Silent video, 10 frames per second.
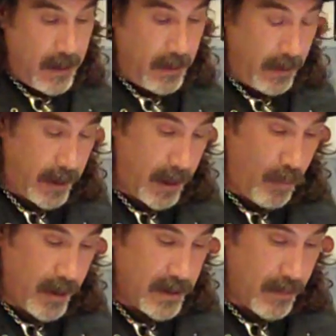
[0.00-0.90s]
The lucky
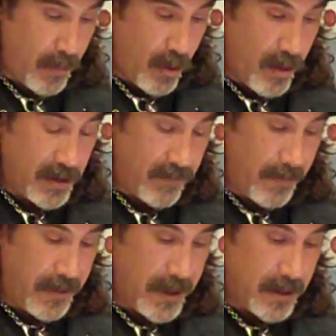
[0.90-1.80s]
ones emerge from
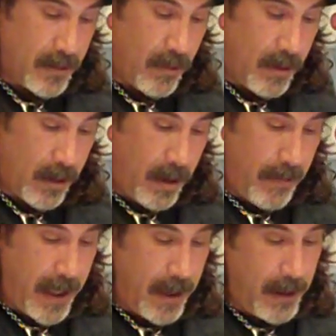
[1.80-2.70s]
the disco club
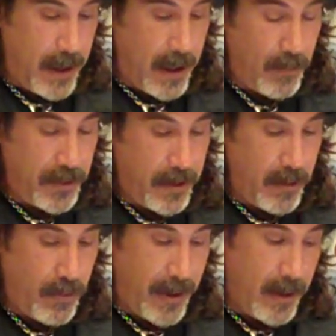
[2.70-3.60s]
hand in hand with
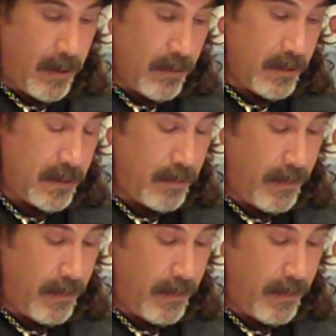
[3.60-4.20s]
their gringos,